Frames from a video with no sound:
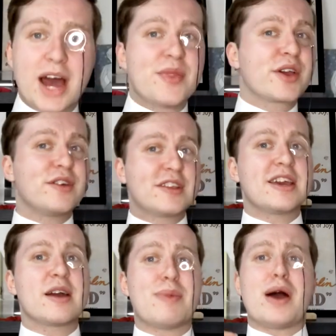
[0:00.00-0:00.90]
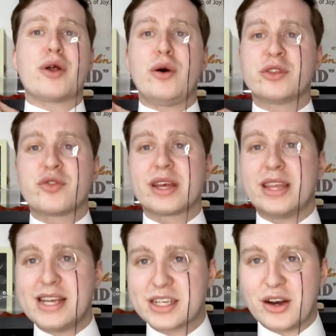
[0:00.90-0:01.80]
And the good thing about altering
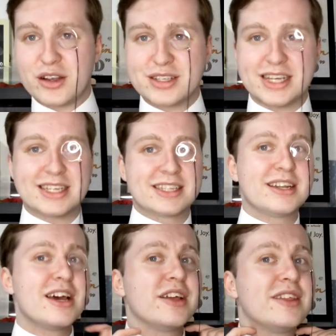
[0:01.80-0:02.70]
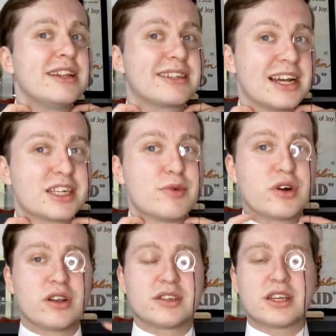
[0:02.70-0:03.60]
these collars is that the detachable
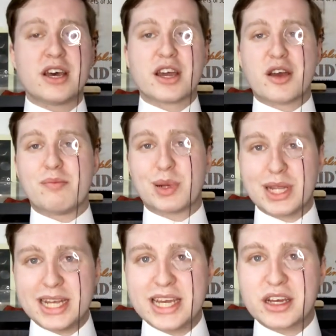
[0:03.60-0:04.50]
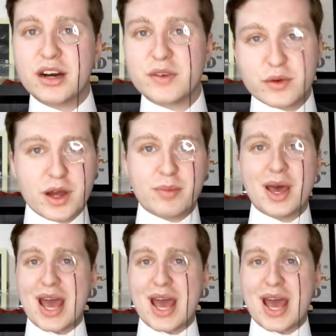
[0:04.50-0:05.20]
collars completely cover up